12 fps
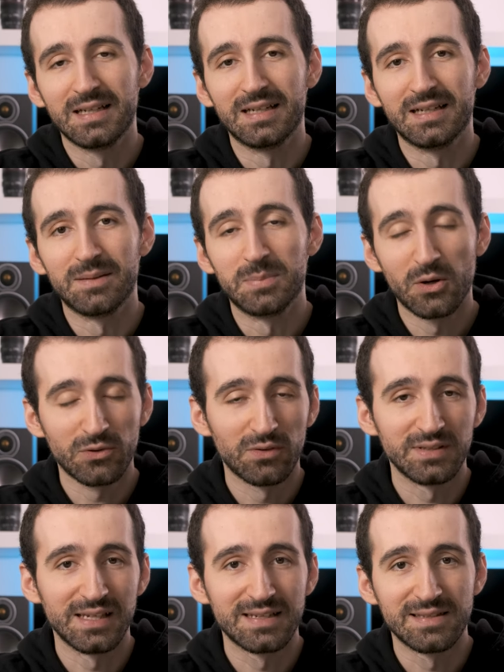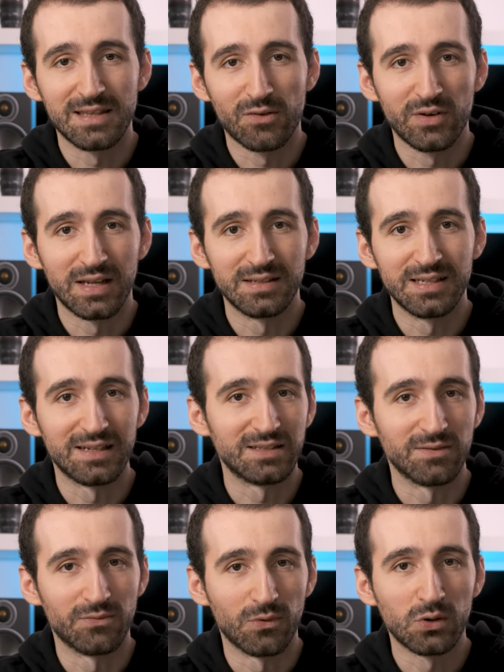Uh, both on the X-T3 and the
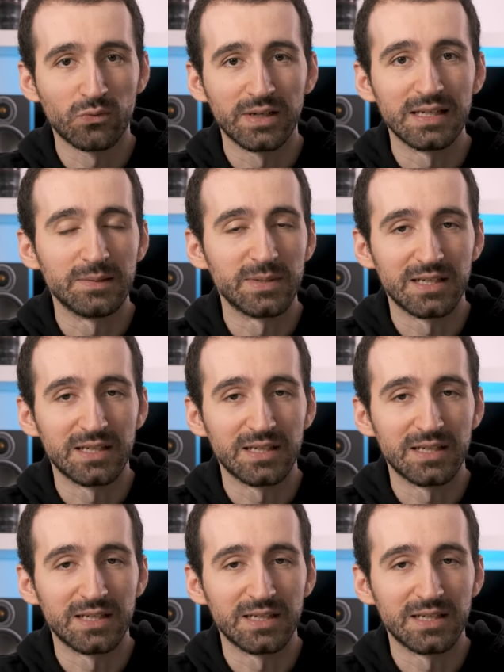X-T4 really,